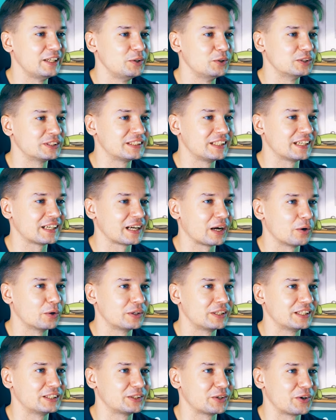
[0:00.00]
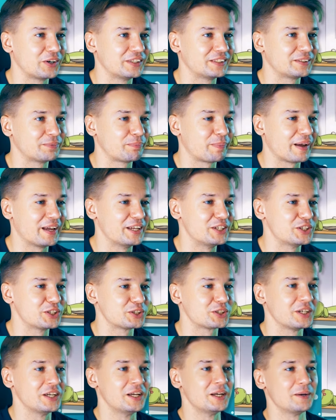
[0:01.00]
Did you see how he turned
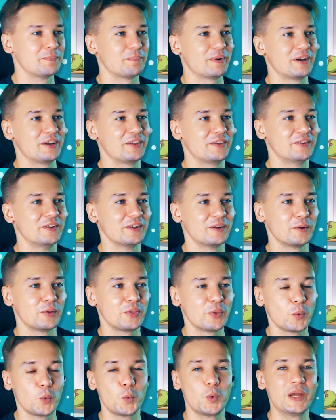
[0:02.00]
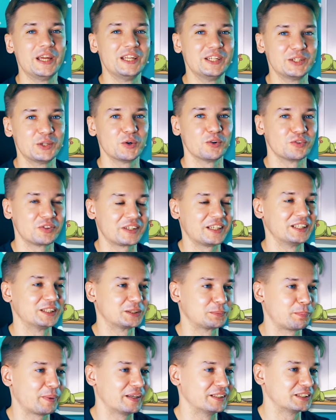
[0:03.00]
pages by the wind of
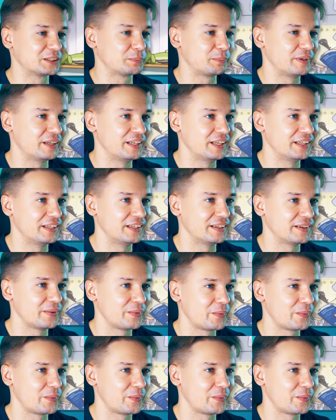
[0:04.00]
his pen spinning?